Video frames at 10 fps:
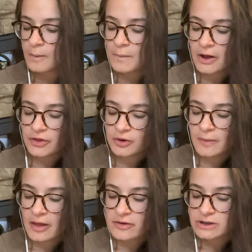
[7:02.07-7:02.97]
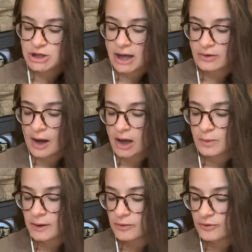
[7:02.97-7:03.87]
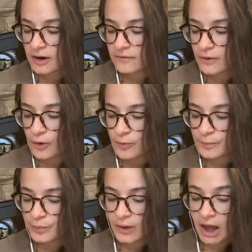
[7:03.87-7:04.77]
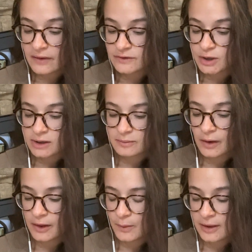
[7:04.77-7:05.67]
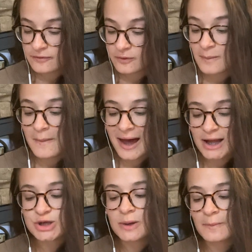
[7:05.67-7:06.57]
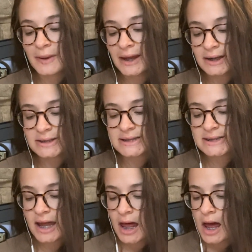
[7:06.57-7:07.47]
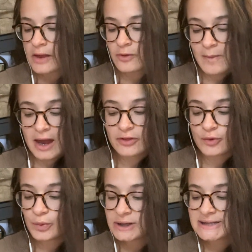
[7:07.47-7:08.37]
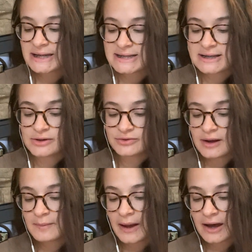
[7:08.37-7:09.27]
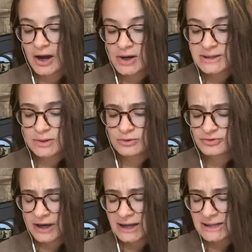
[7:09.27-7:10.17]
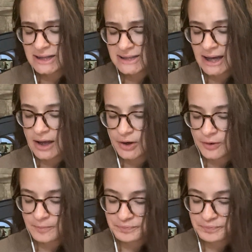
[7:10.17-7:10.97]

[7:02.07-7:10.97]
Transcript: Mother, mother, Jack cried when he arrived home. I've traded Milky White for magic beans. The man in the woods says he'll grant my heart's greatest desire.